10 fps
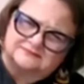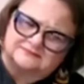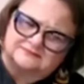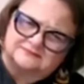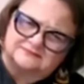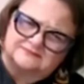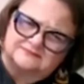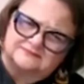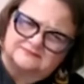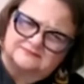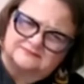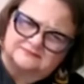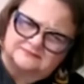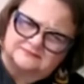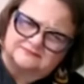
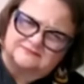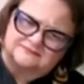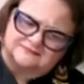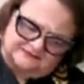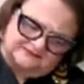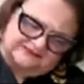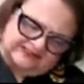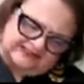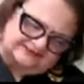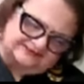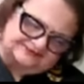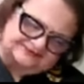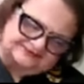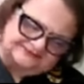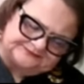
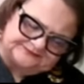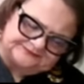[no speech]